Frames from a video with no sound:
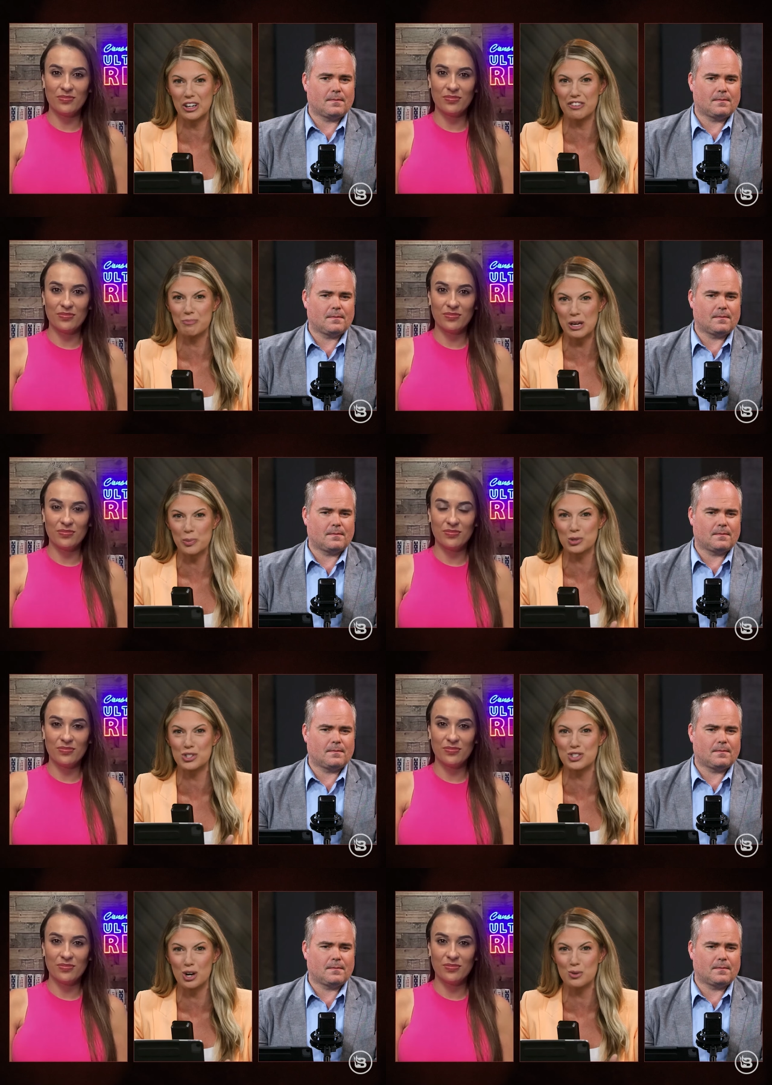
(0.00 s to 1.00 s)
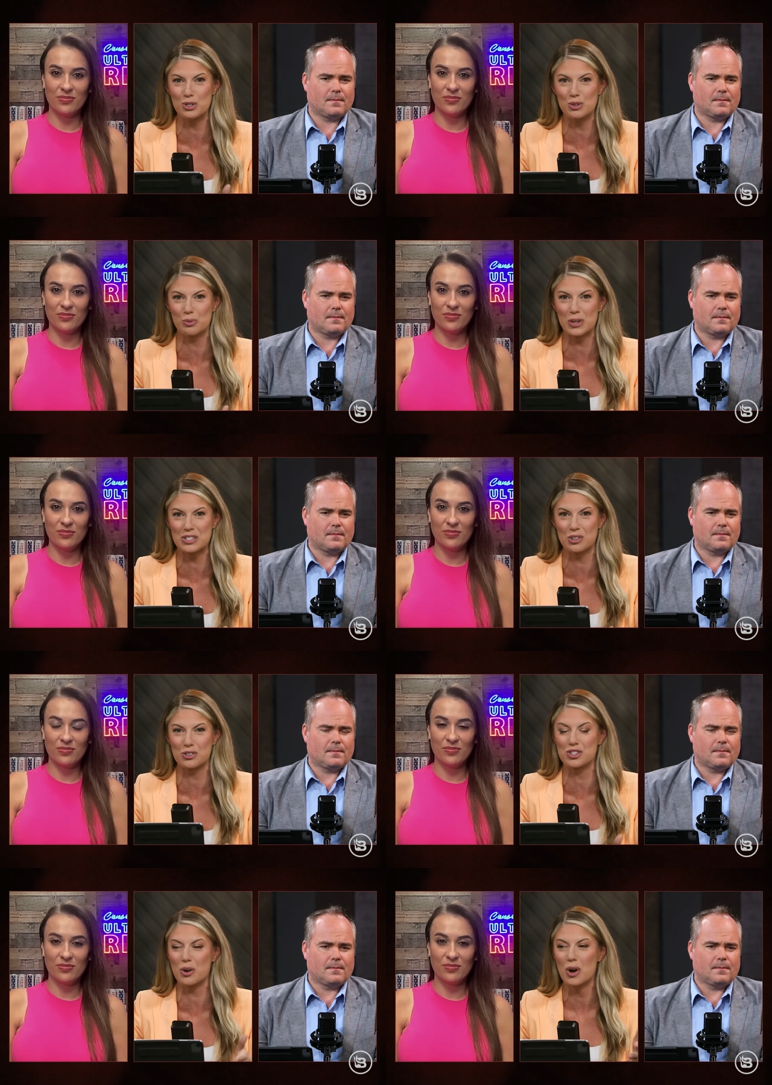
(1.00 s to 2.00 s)
Speaker 1: if people just go do the research.
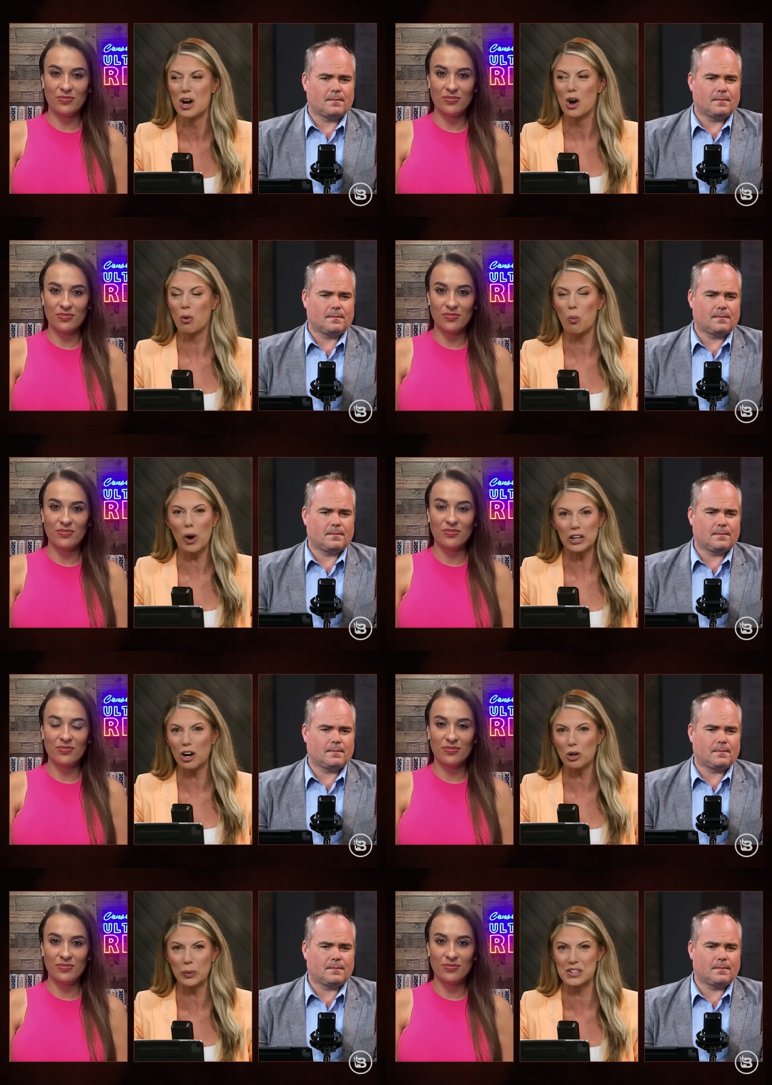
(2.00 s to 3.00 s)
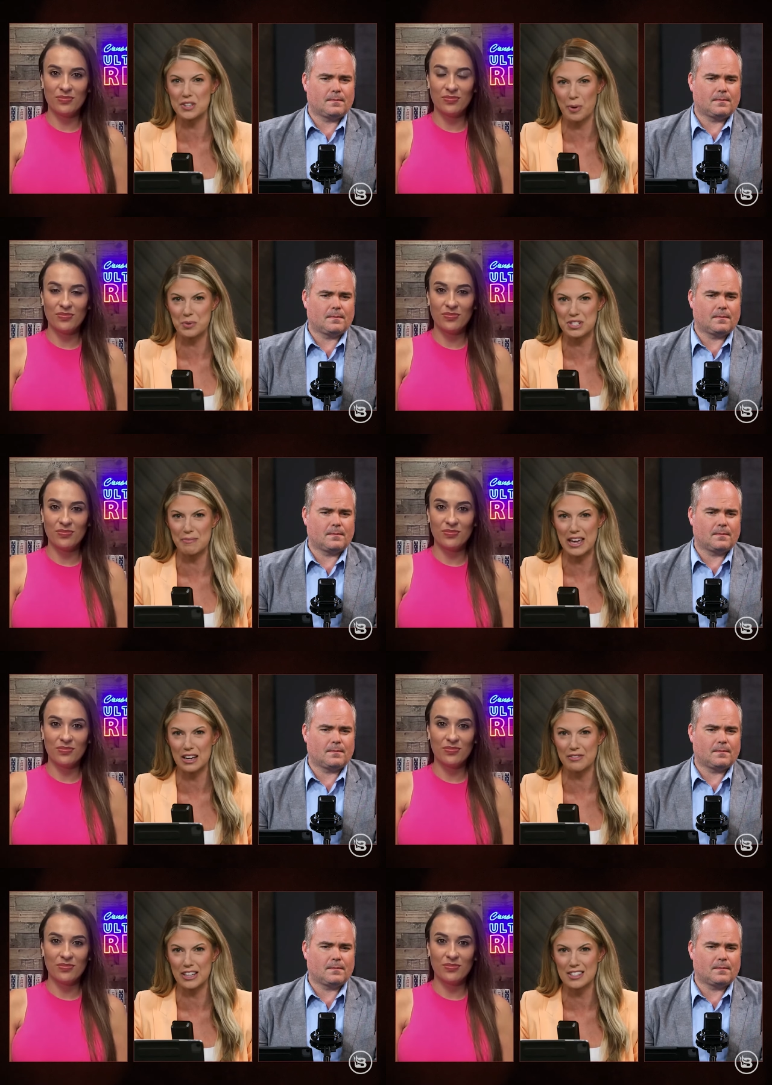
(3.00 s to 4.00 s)
So, what are we supposed to make of
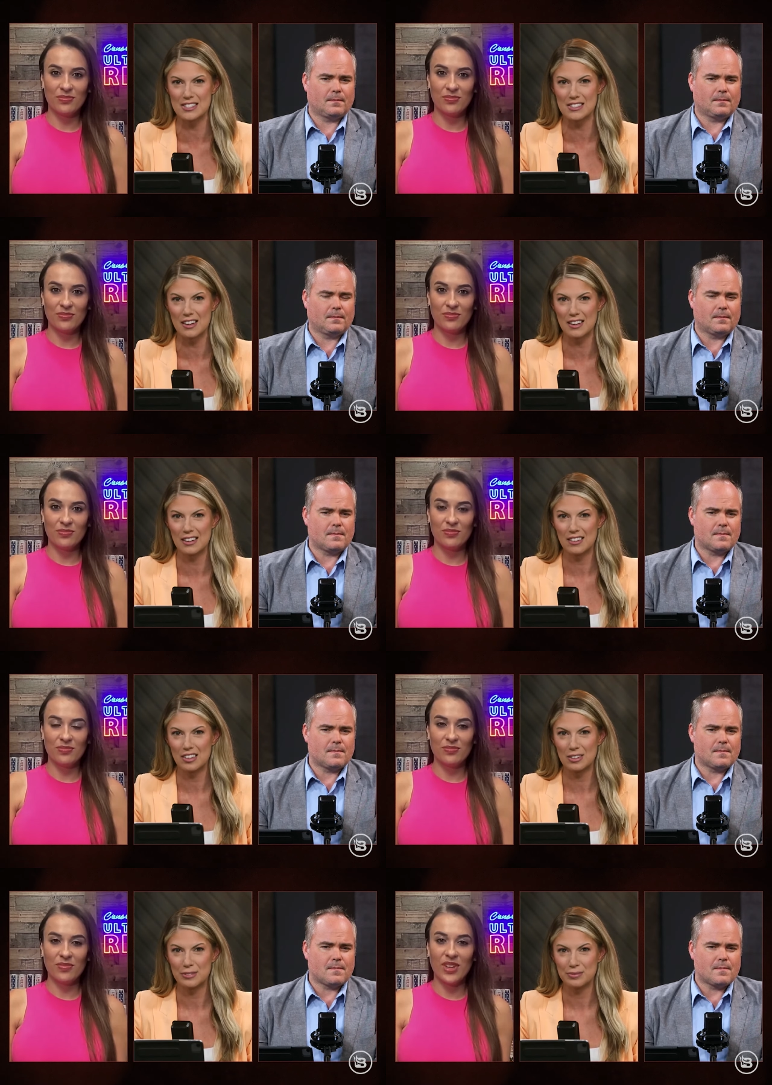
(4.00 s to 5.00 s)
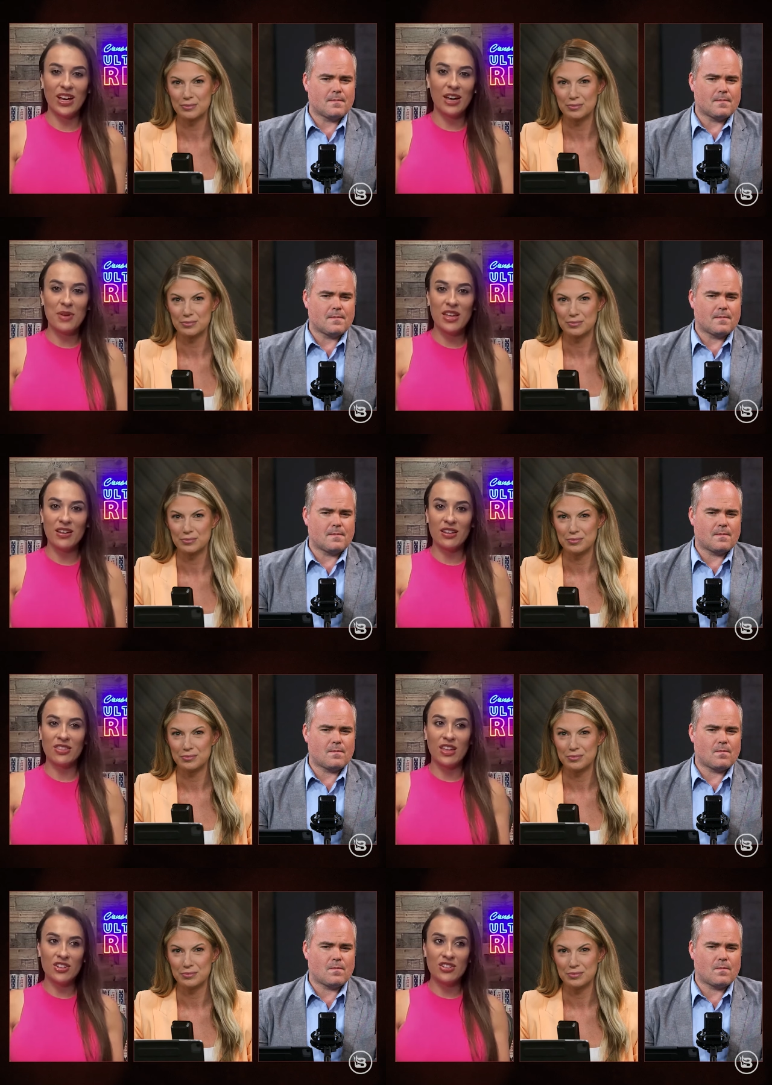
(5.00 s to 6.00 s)
this?
Speaker 2: I
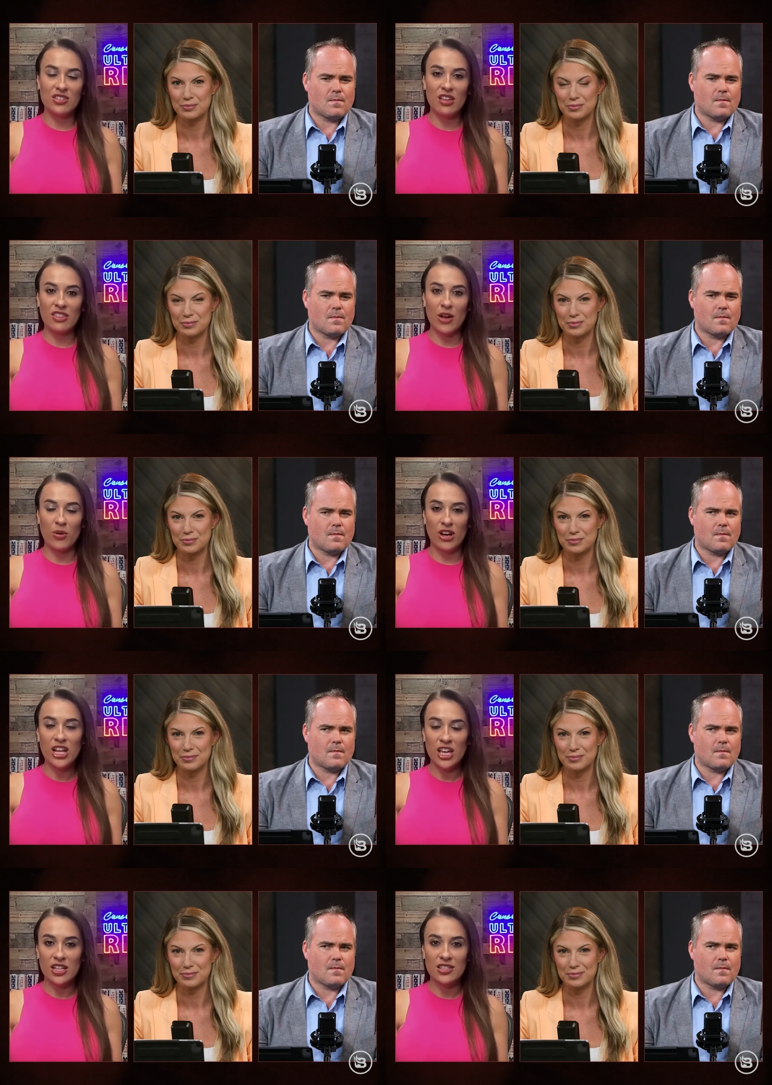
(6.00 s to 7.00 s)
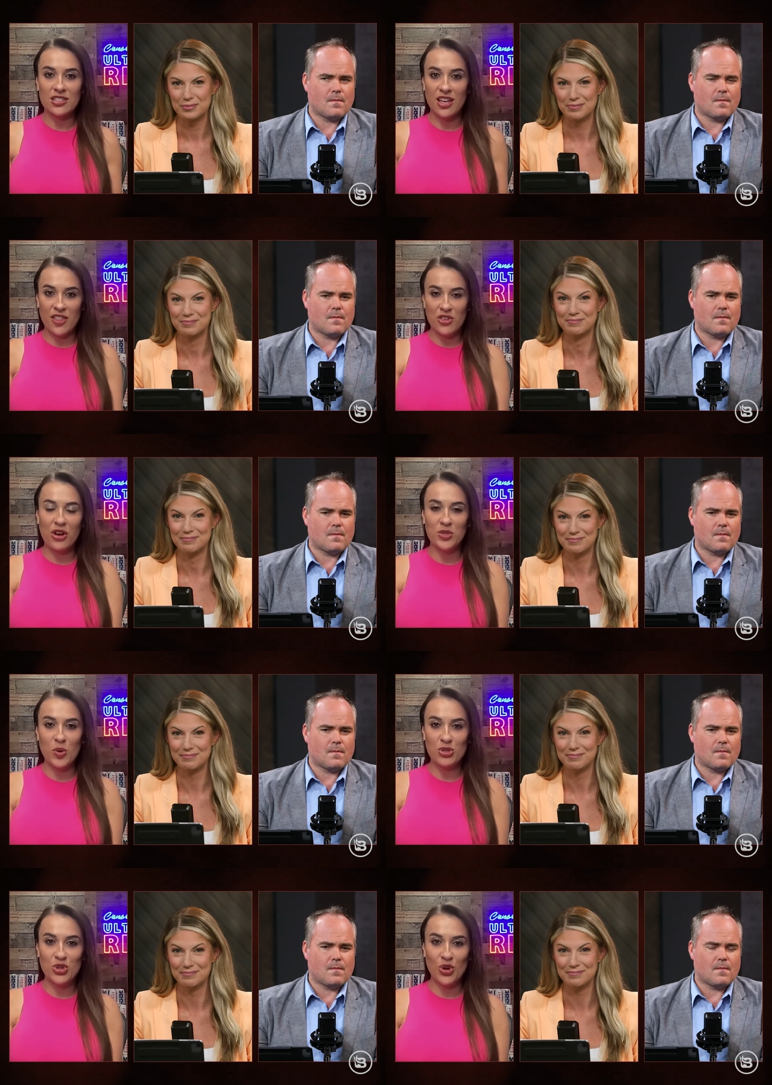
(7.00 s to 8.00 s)
mean, they just think that we're idiots and that you
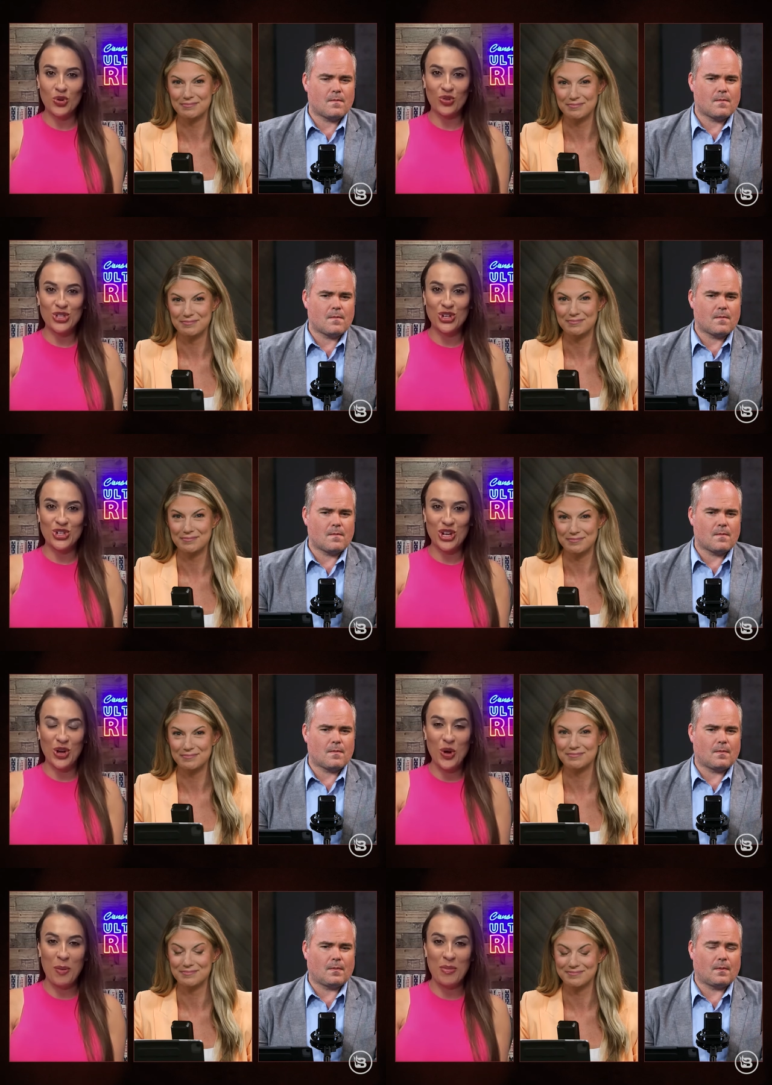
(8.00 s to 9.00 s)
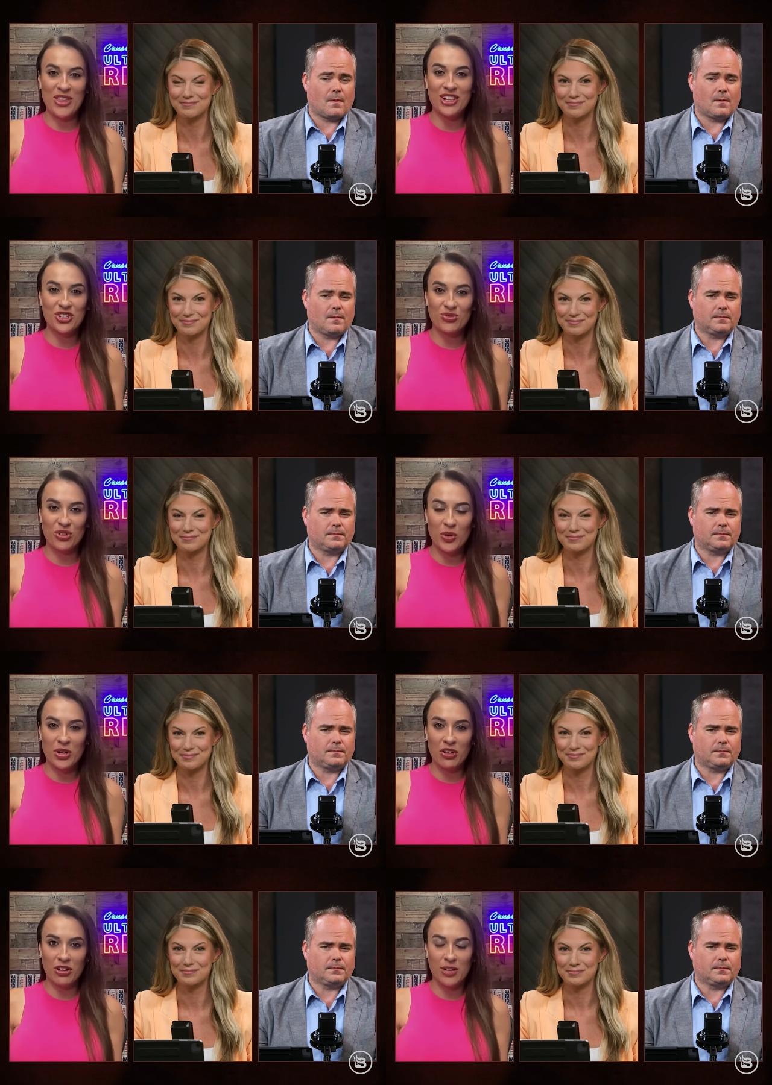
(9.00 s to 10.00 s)
guys won't do your own research at home. I mean, that's just
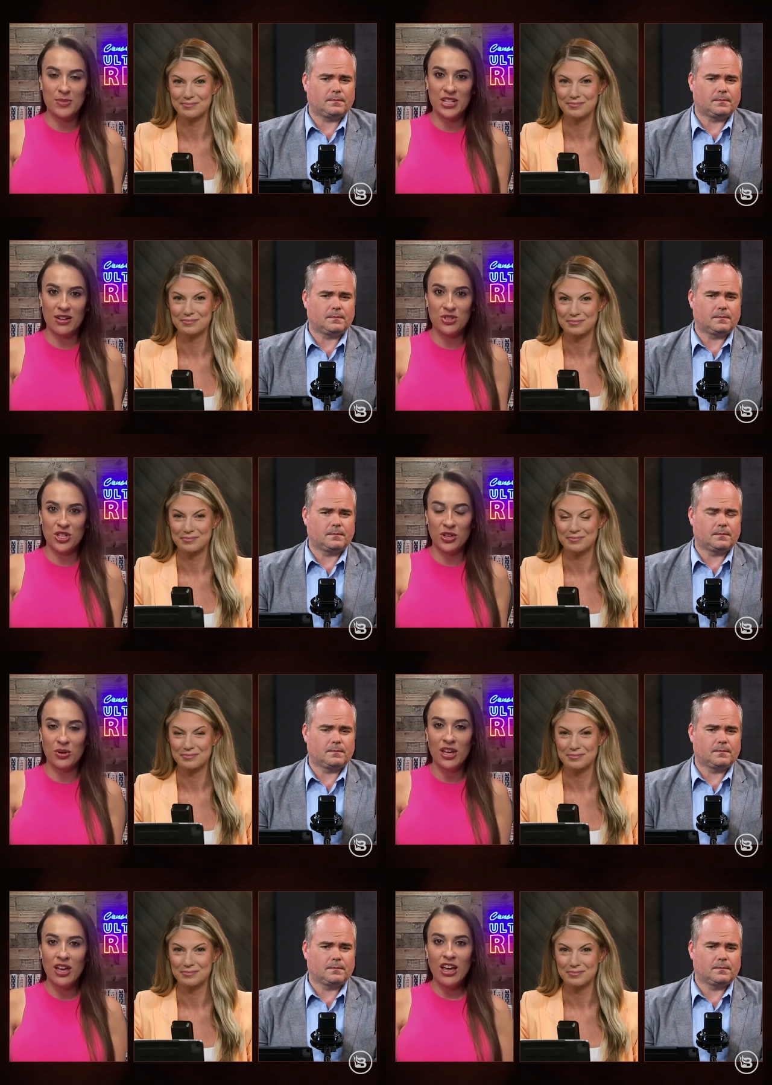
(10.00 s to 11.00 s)
really what it all comes down to.